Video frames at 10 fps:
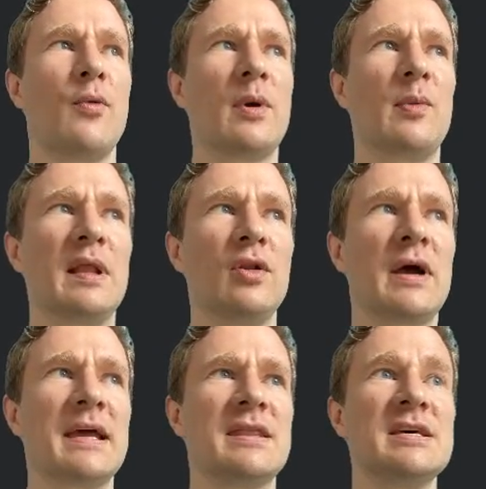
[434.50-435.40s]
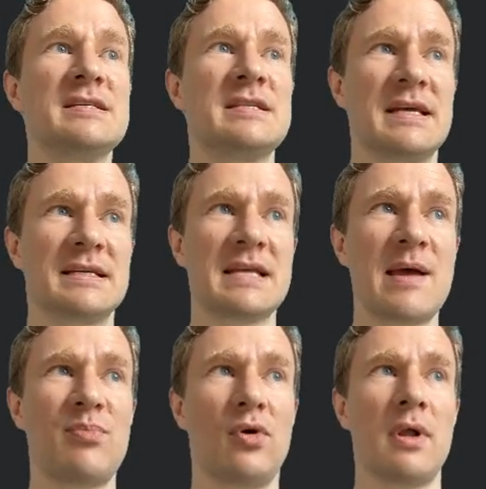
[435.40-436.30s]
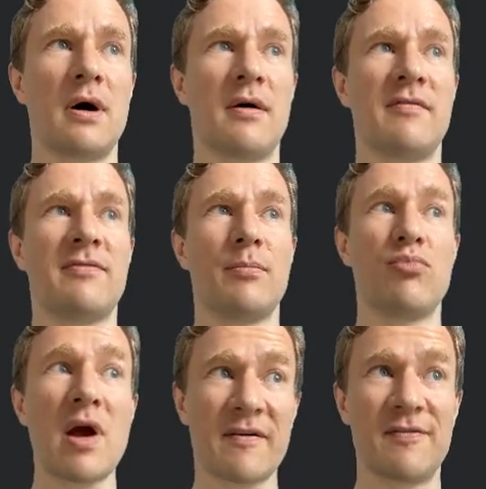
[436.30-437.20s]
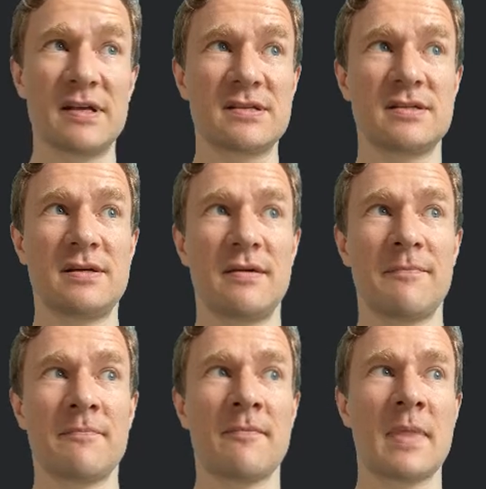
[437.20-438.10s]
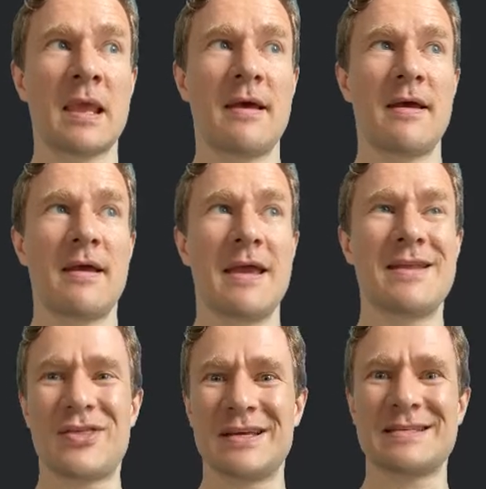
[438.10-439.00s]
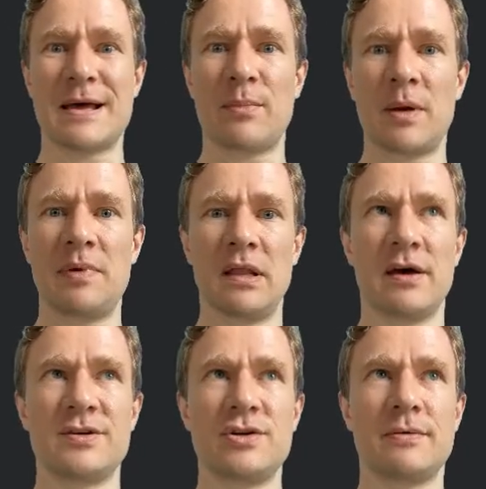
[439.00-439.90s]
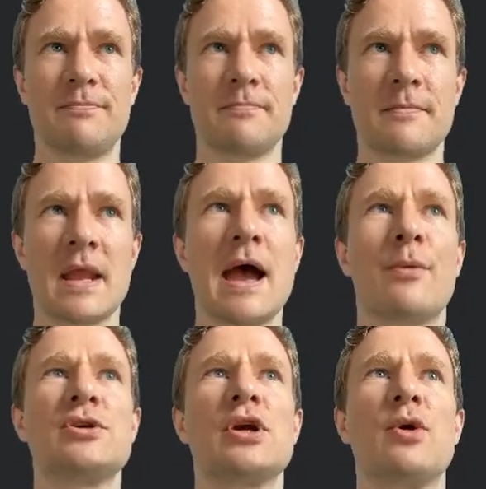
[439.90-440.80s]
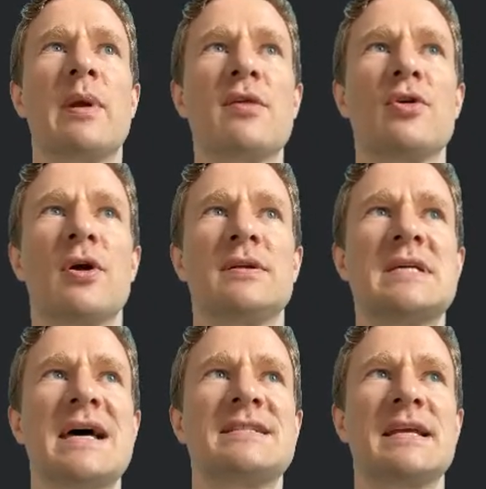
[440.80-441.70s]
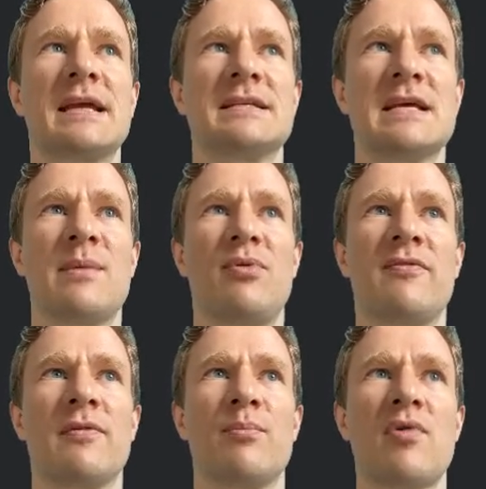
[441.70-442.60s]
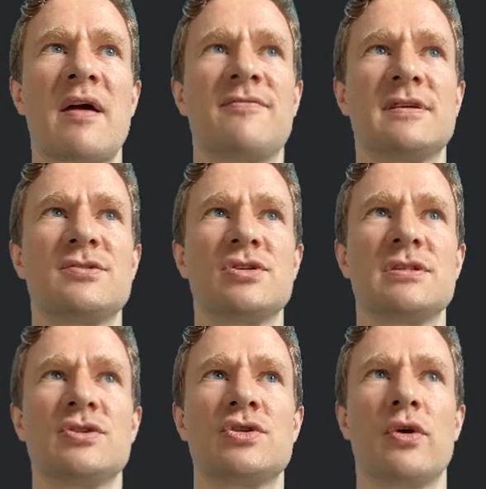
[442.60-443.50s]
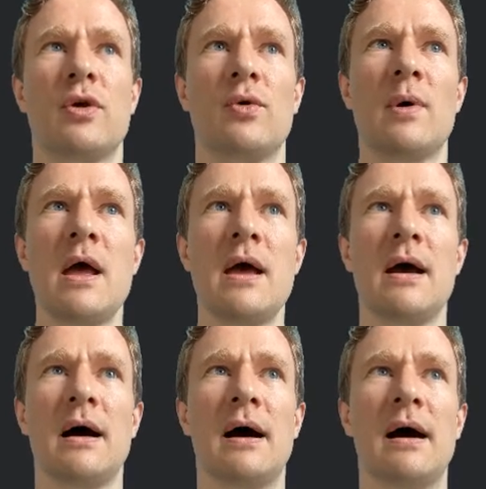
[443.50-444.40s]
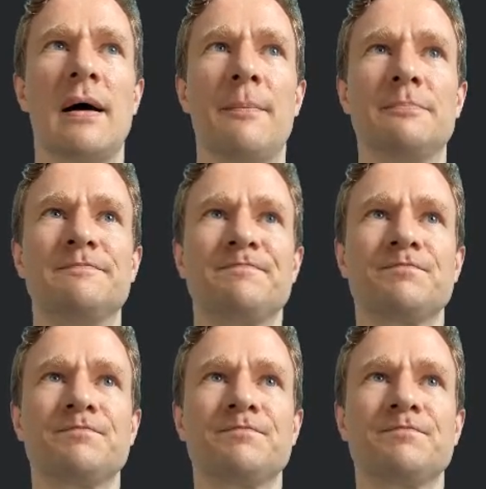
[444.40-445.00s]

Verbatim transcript: when we look at this example of breakfast, it thinks that might be lunch. I want to show you another testing example from breakfast just to show you um,